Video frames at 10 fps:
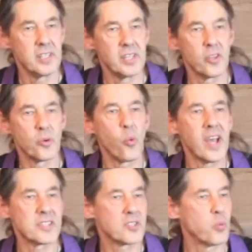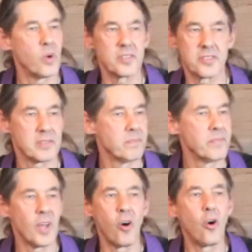You know, the West was
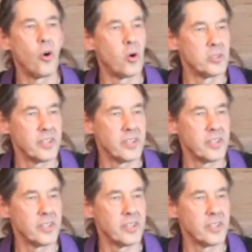a whole